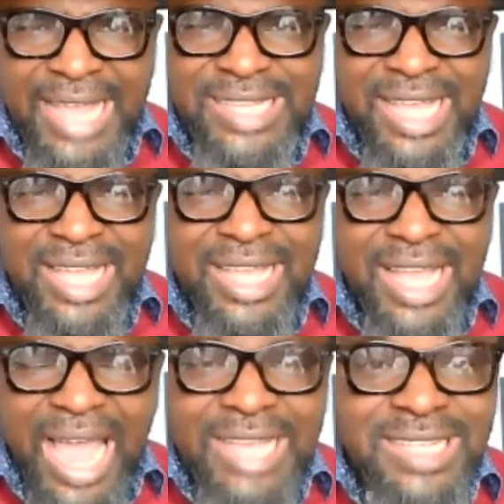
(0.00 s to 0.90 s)
I said,
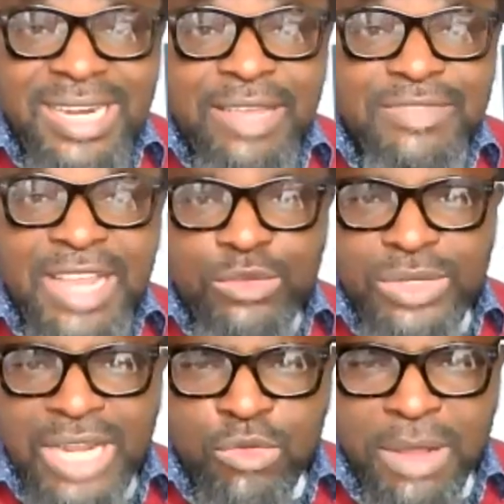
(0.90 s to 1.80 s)
I said they've dealt
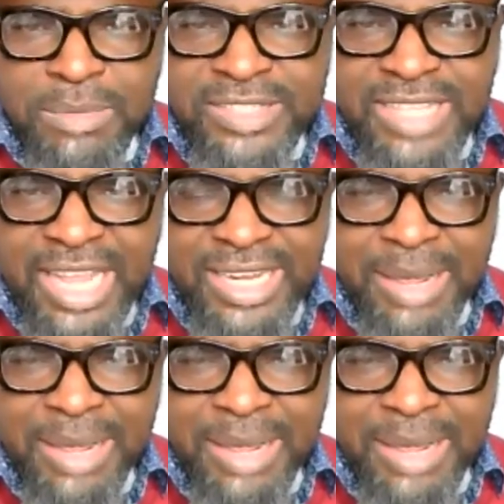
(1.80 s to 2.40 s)
with that woman, Mr.